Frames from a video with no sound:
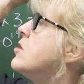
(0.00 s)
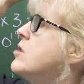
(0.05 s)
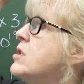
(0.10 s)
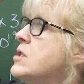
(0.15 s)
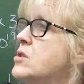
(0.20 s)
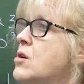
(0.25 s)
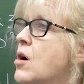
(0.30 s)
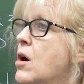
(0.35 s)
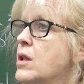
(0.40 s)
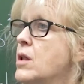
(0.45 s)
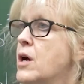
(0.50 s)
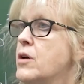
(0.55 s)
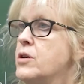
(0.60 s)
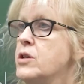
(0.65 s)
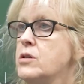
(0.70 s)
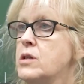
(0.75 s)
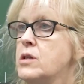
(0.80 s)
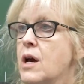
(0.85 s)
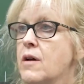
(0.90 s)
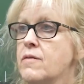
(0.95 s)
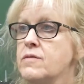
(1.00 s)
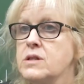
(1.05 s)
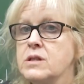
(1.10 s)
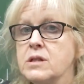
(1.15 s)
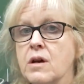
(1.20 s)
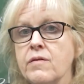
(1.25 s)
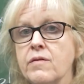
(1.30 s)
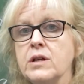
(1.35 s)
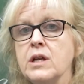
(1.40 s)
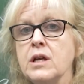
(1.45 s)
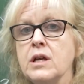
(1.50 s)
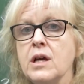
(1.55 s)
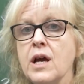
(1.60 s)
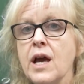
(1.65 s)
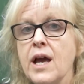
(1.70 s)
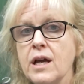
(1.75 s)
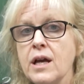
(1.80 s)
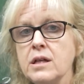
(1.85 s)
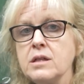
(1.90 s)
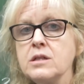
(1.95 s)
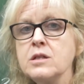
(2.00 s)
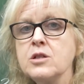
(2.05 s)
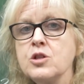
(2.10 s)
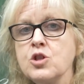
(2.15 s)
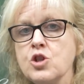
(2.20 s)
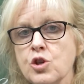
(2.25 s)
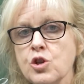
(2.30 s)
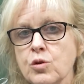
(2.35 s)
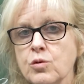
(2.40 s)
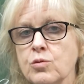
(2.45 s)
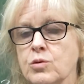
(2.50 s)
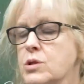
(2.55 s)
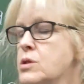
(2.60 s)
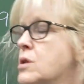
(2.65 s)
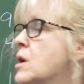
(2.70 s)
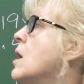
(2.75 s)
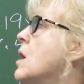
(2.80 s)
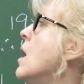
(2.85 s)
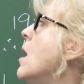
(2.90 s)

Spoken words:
this all out, you'd have 78 2's.